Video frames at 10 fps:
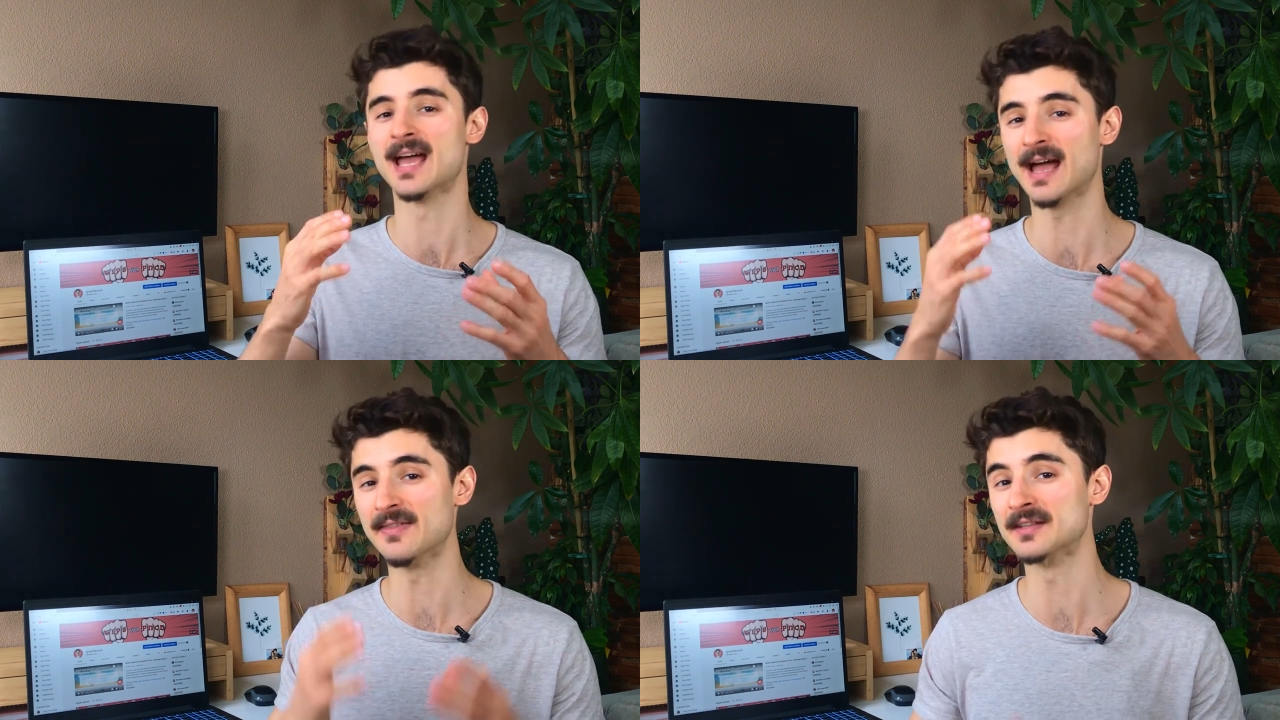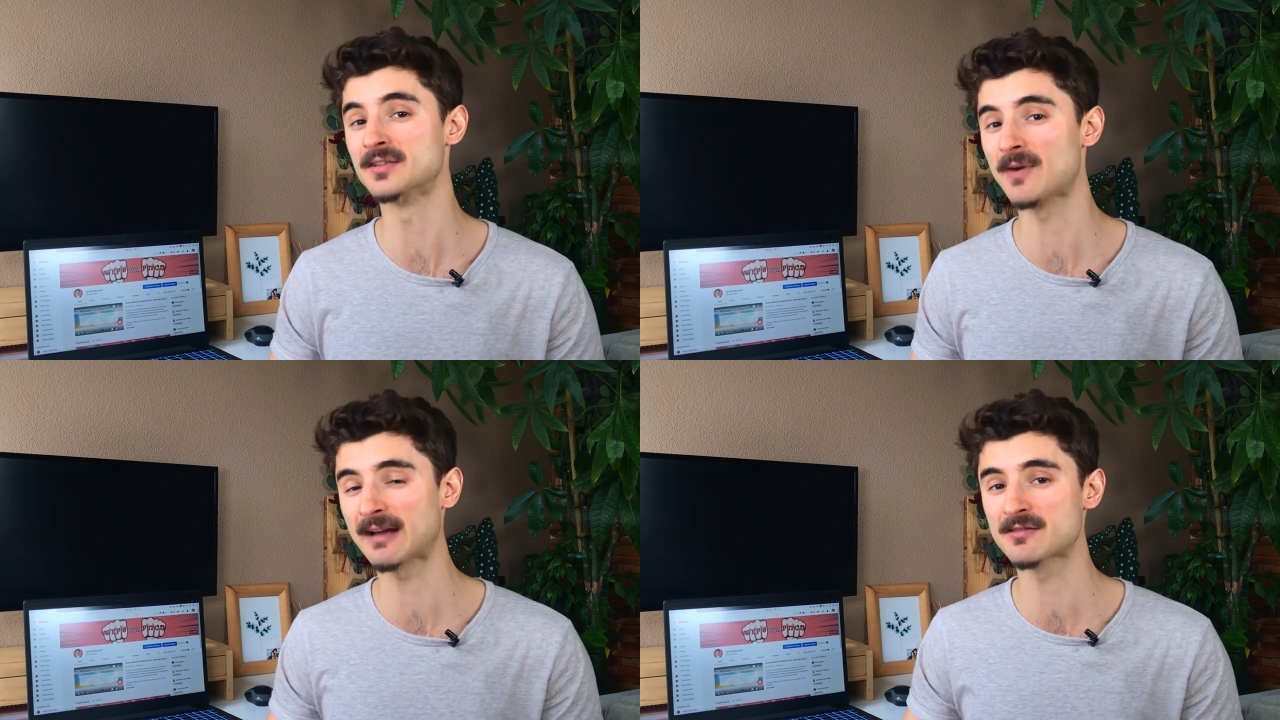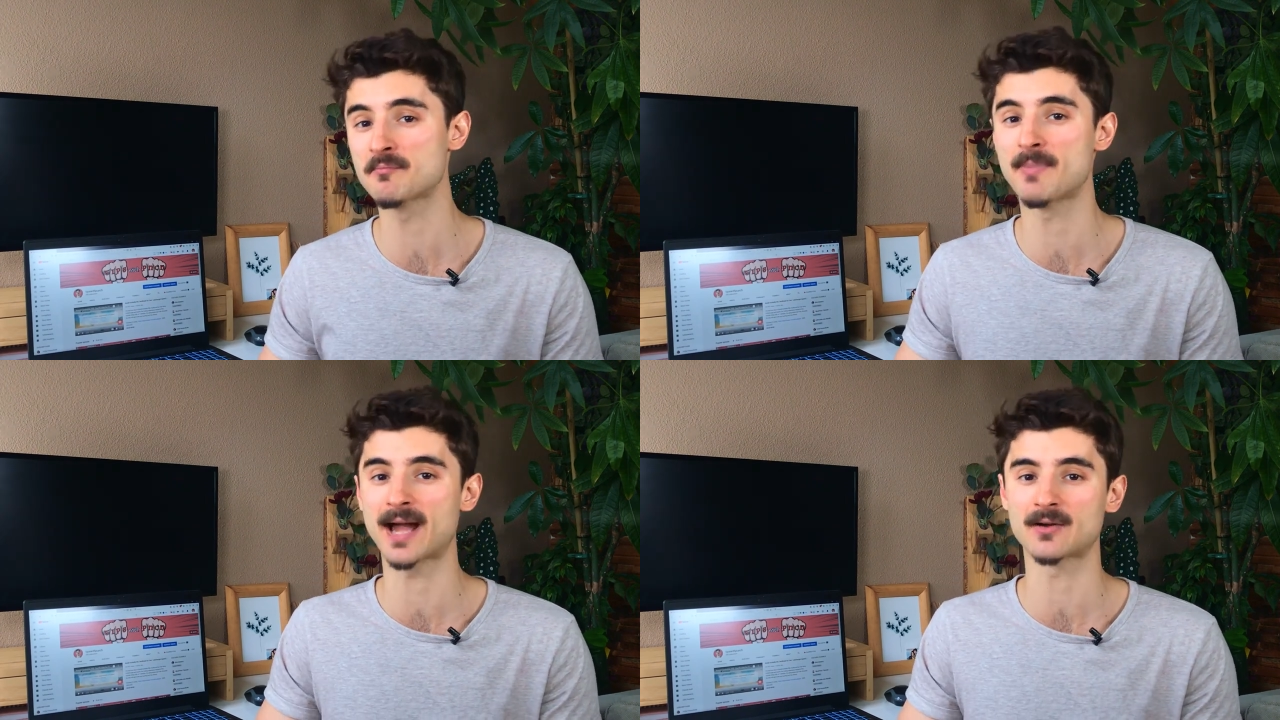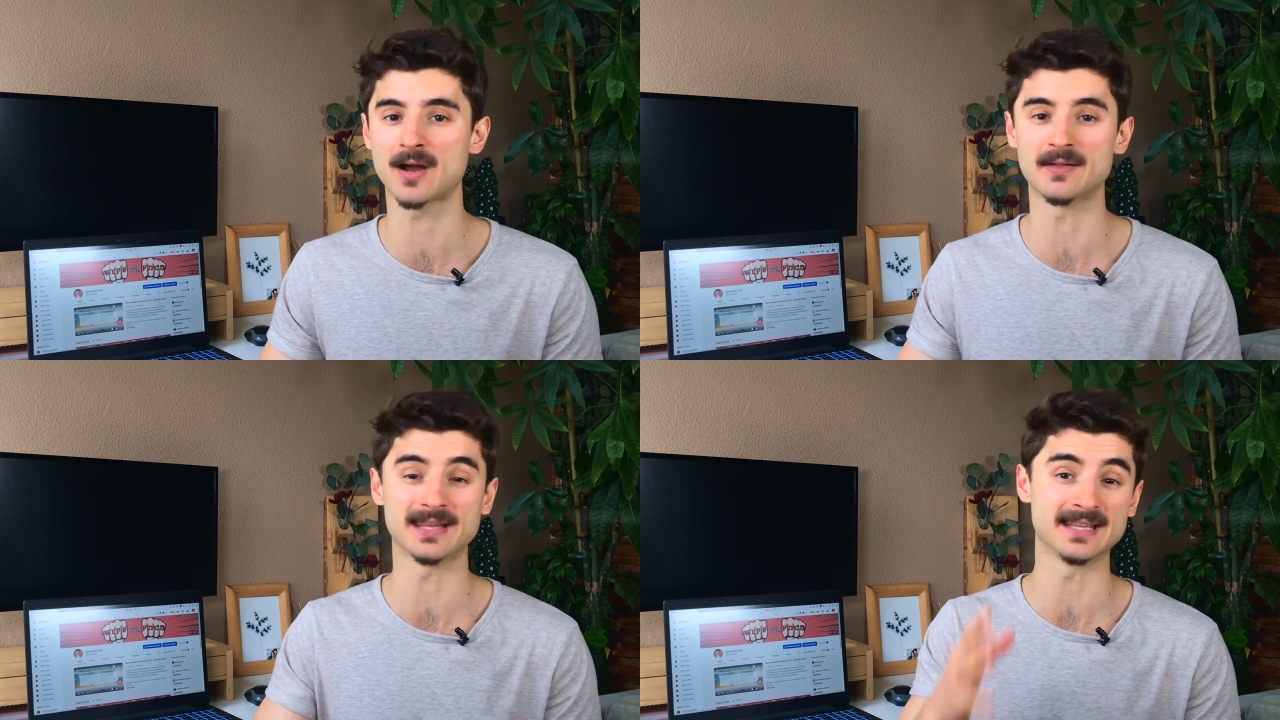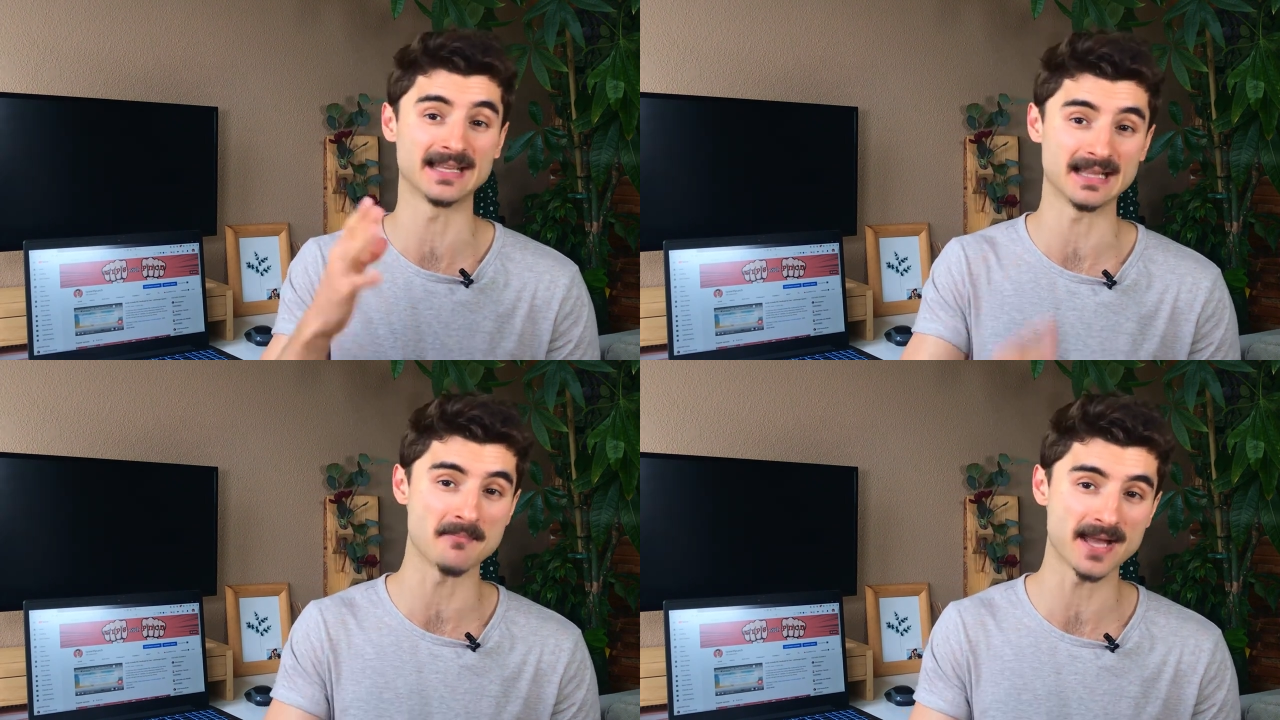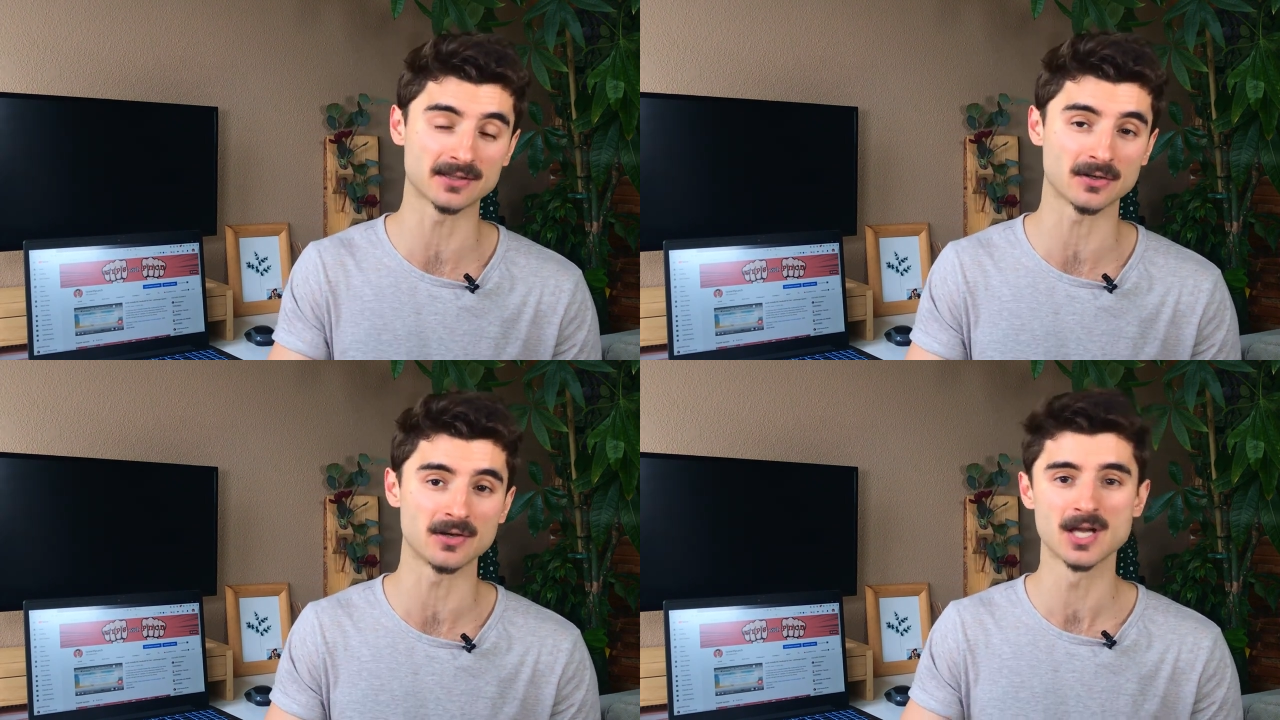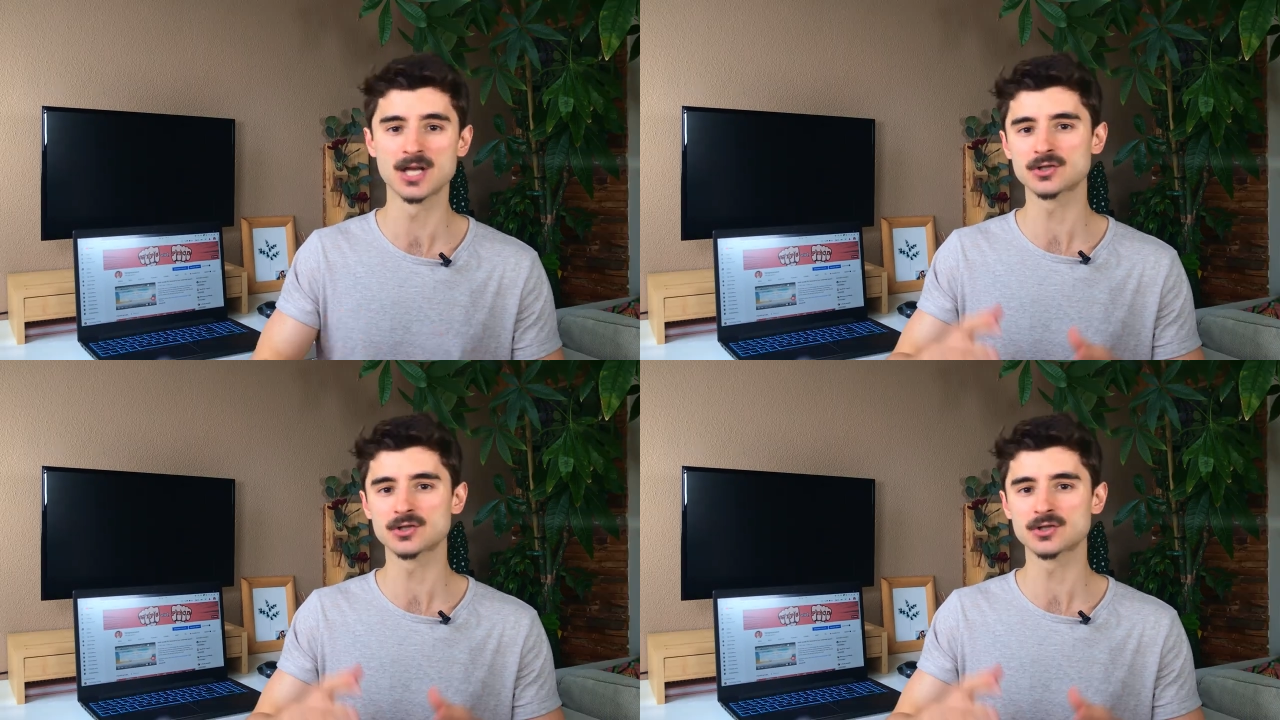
an interactive background in Elementor